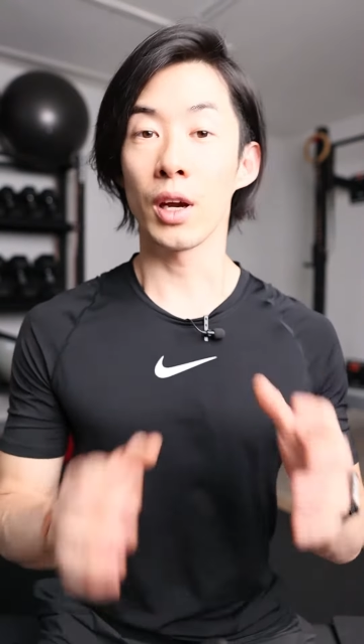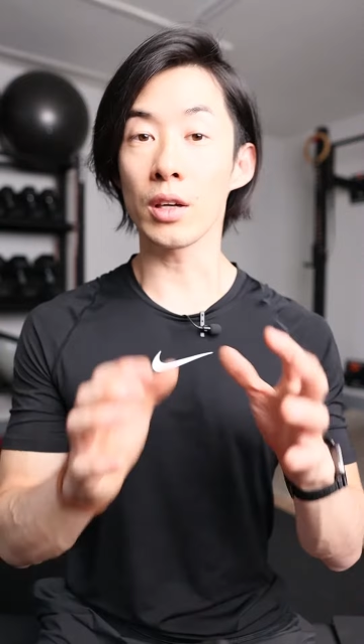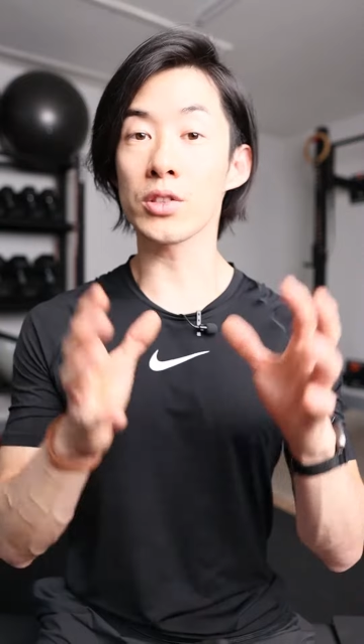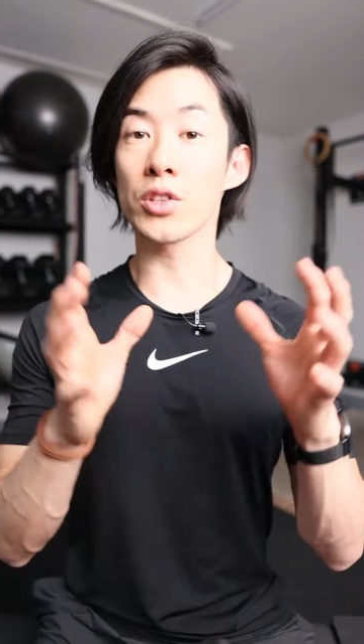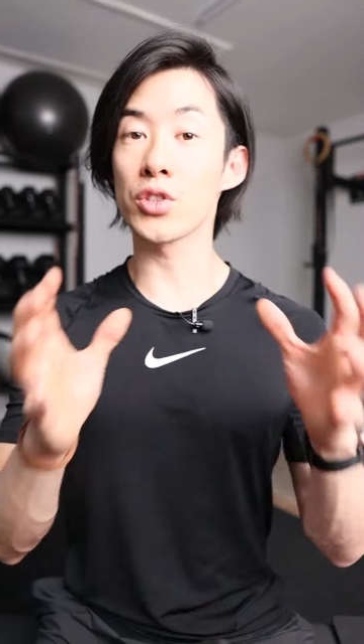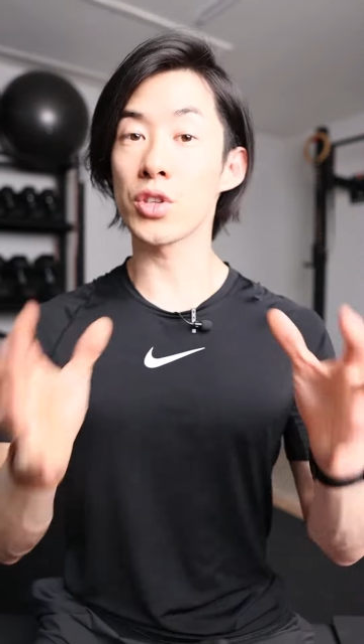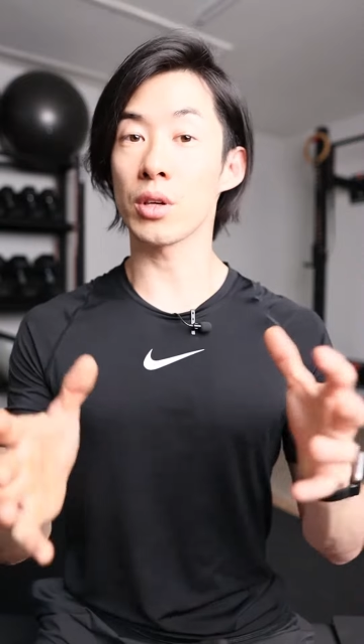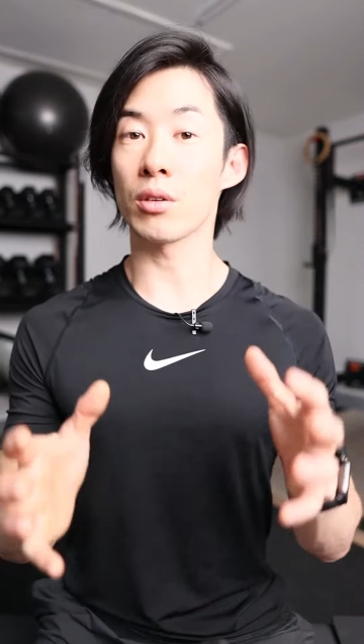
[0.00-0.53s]

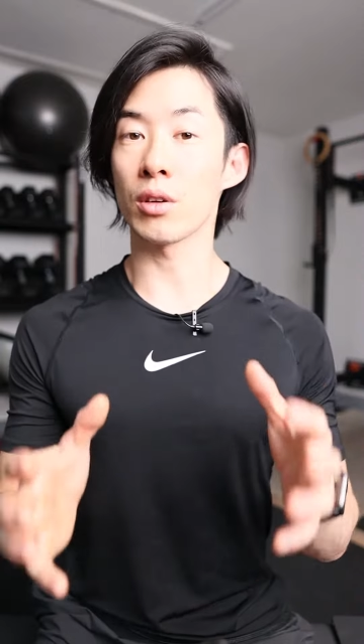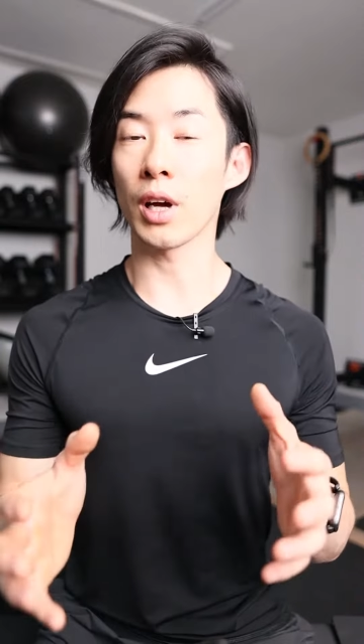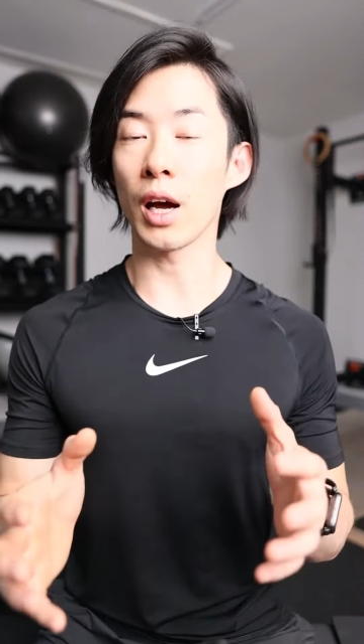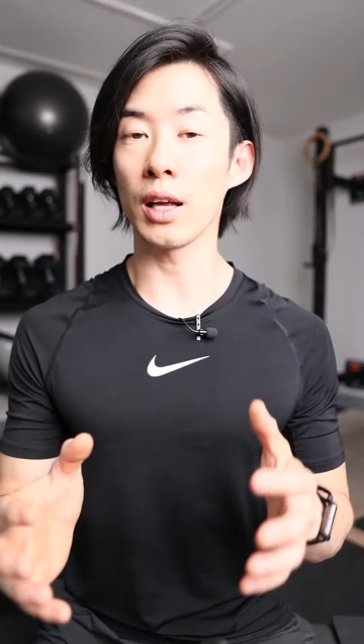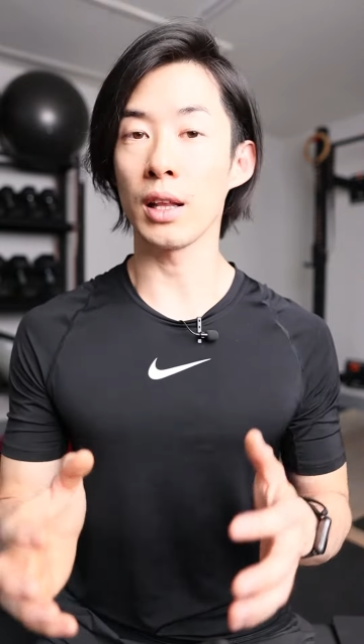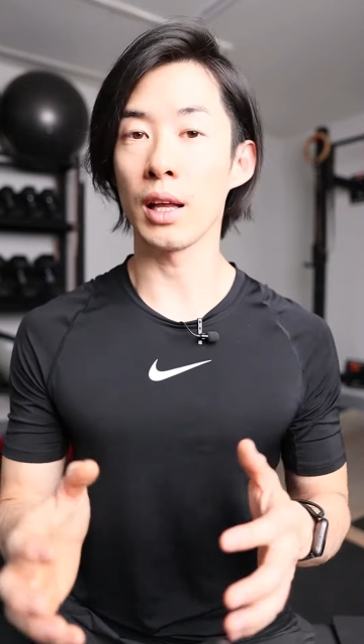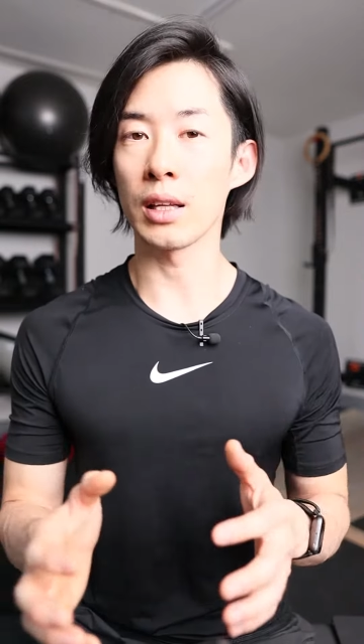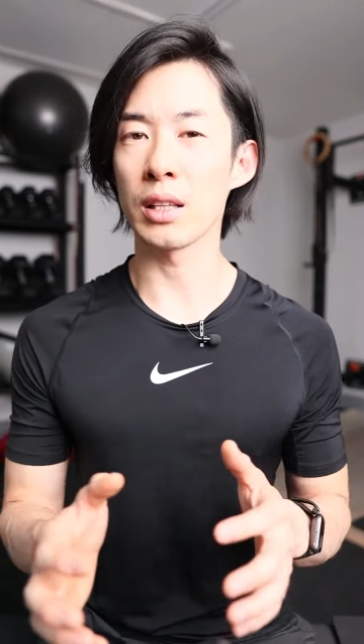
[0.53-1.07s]
Here's a general
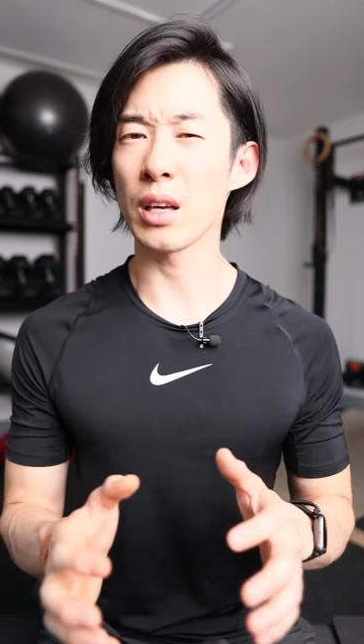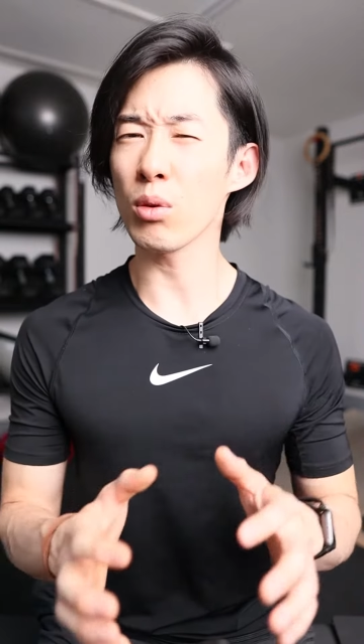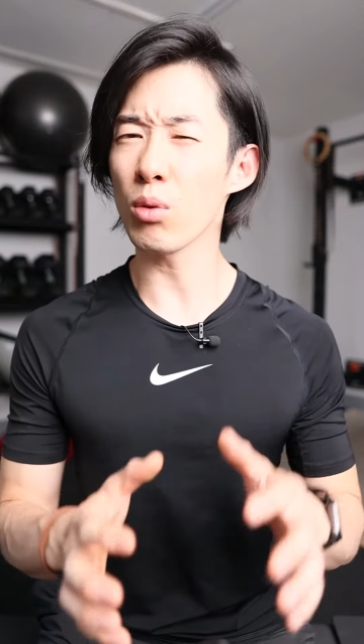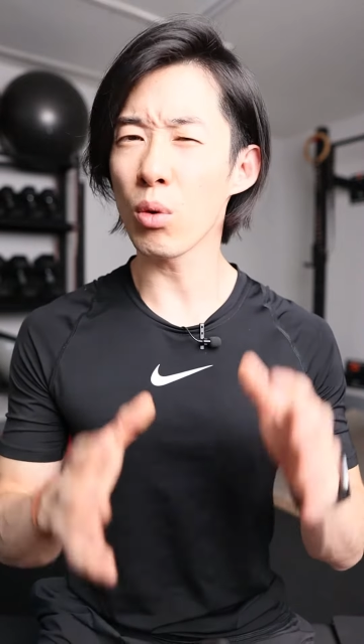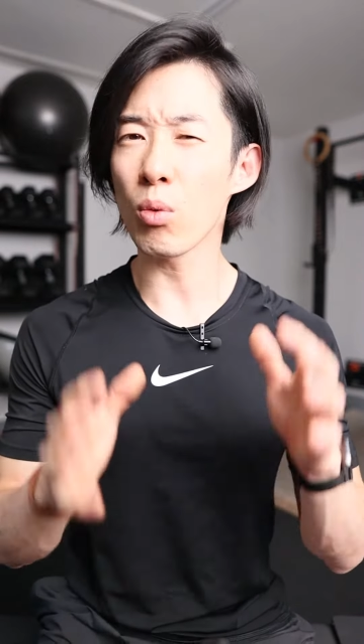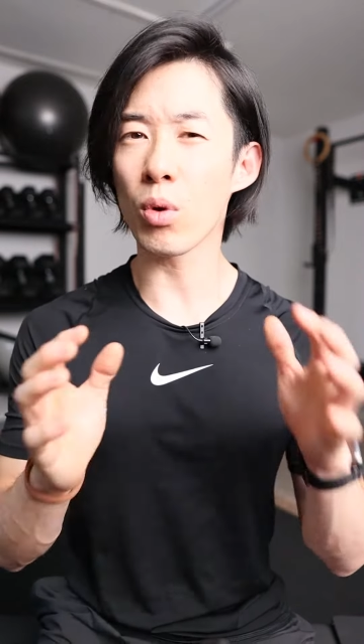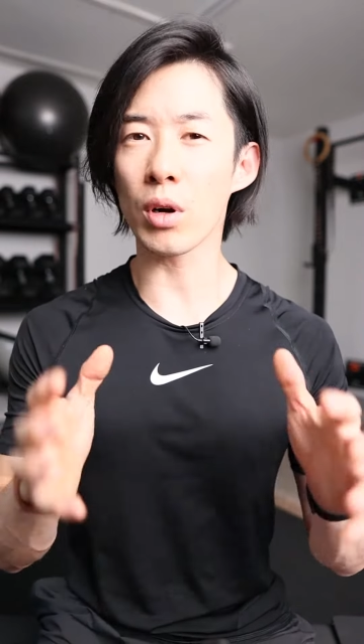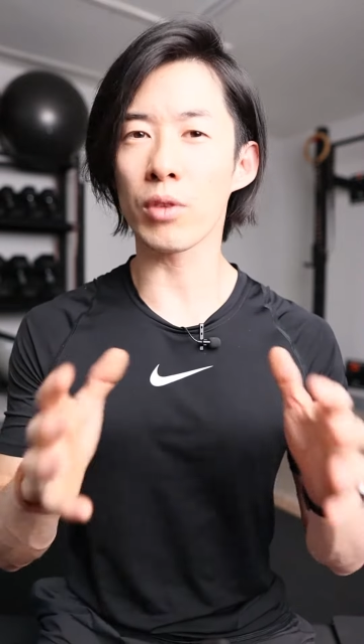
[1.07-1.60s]
guideline that
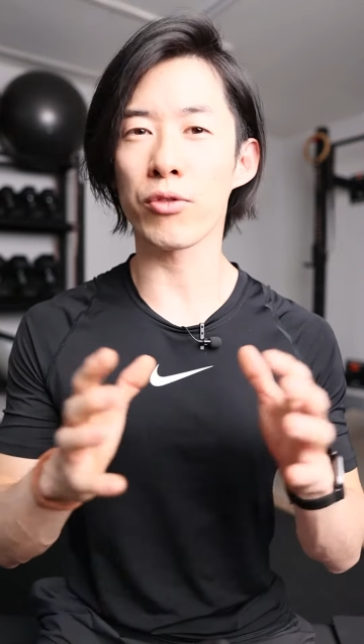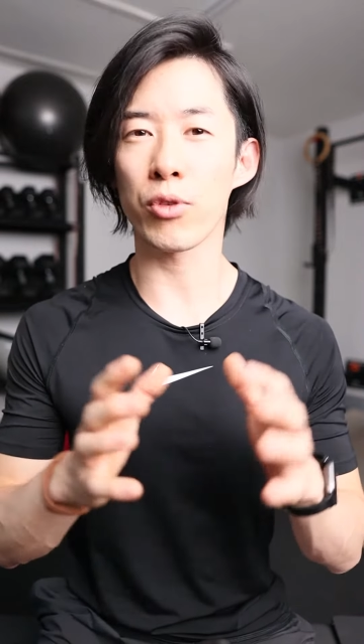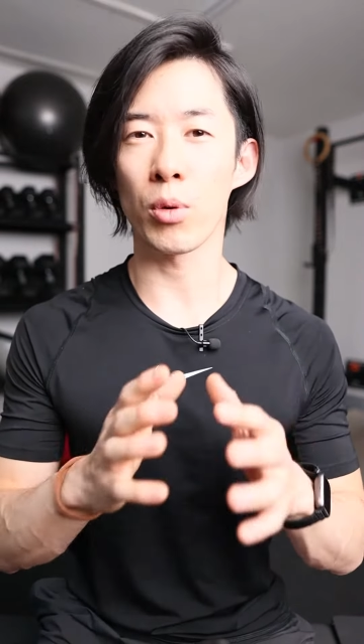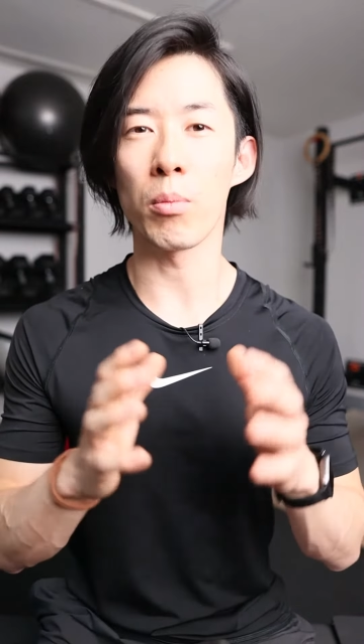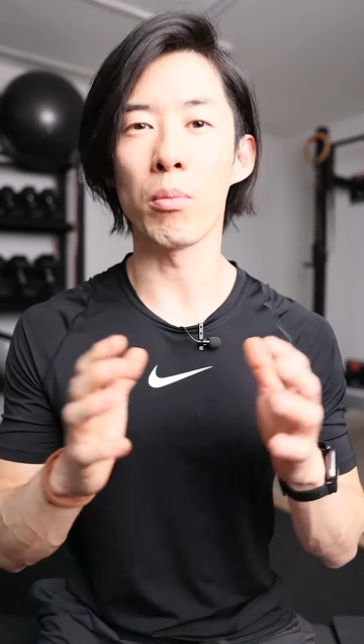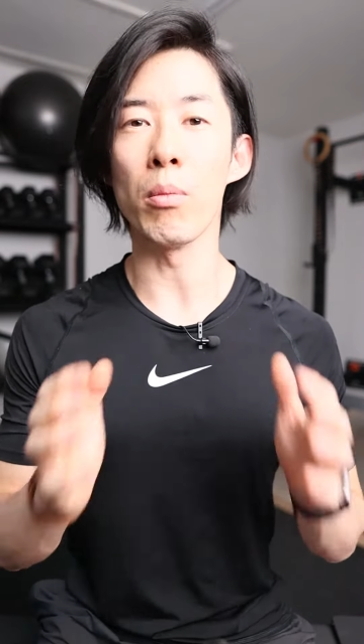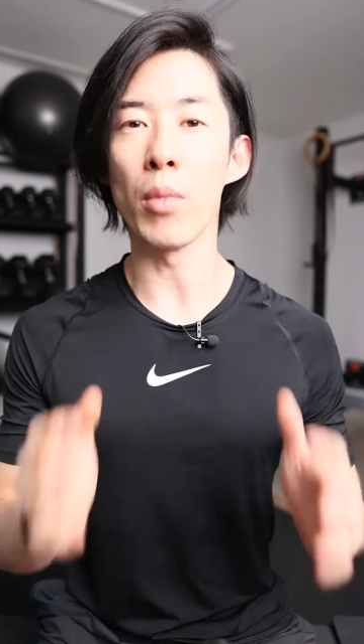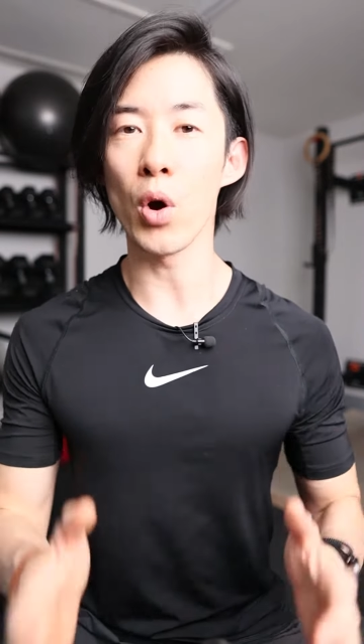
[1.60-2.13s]
will work
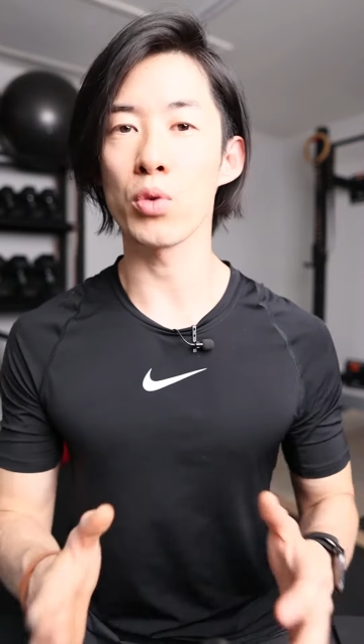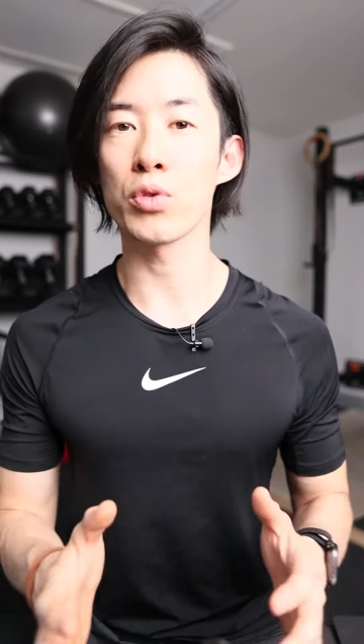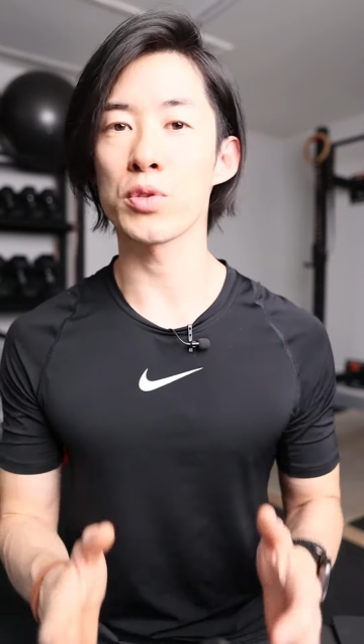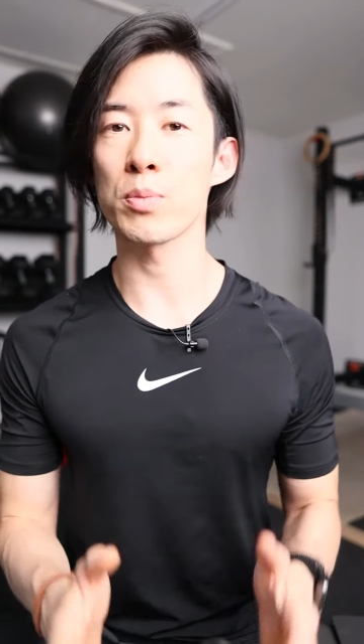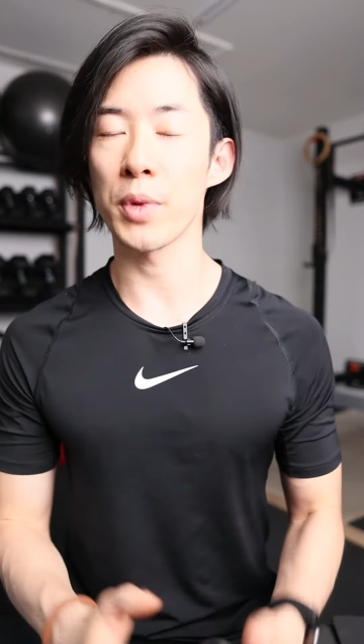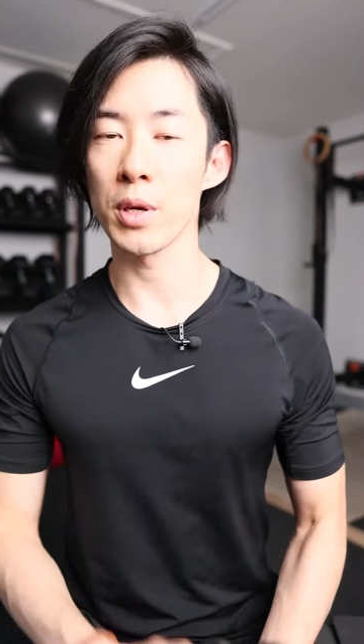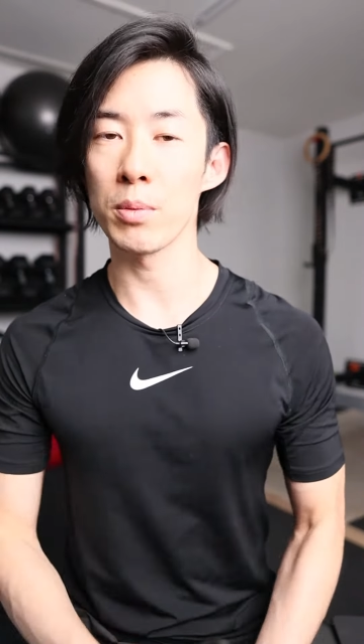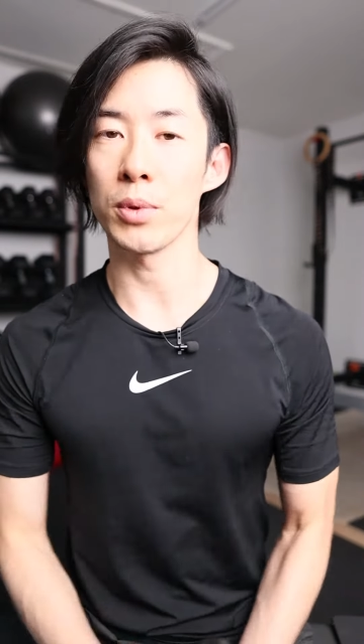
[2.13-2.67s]
for
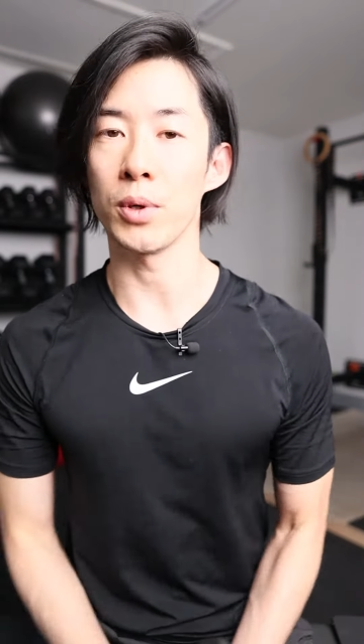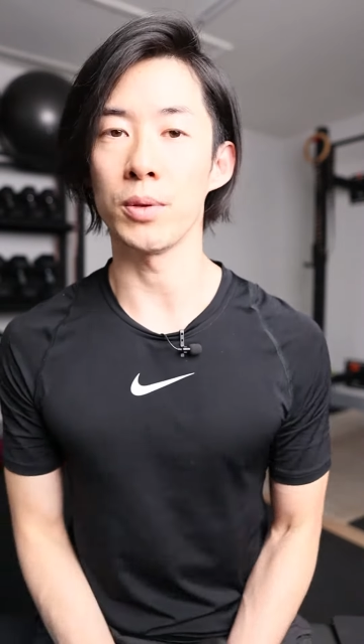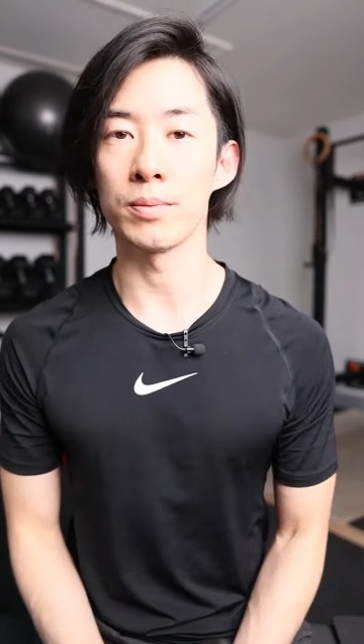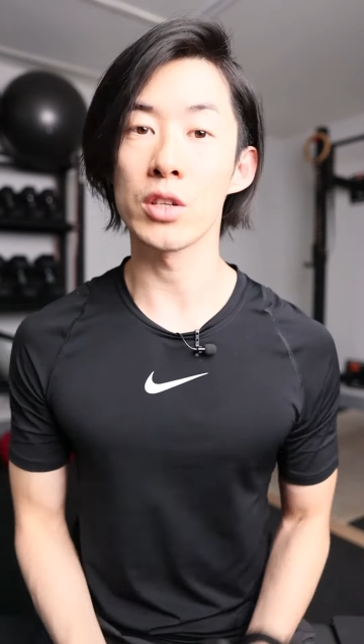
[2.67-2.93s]
most people.